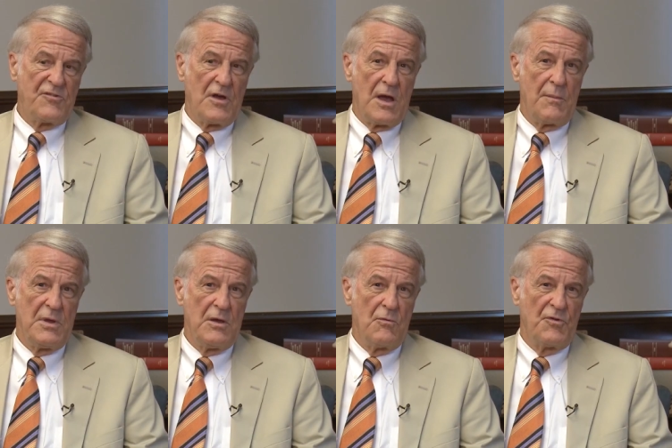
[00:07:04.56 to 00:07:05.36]
time
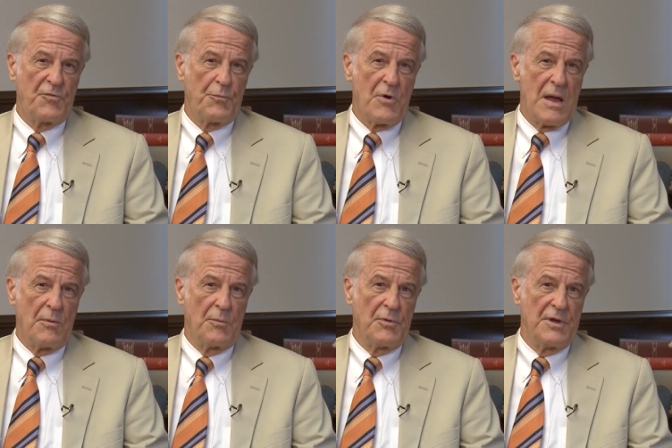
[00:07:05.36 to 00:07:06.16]
he was
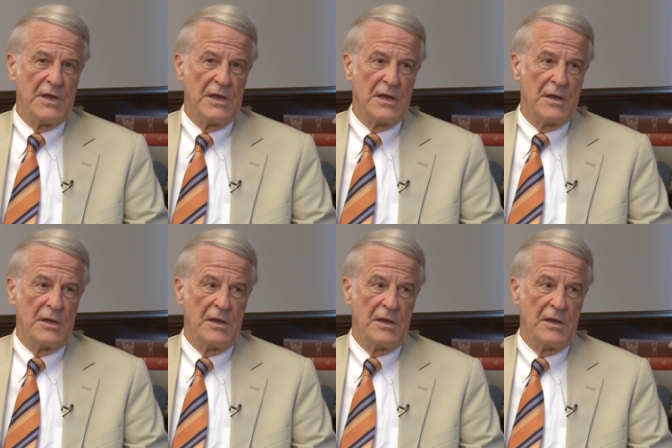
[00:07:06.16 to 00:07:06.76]
probably in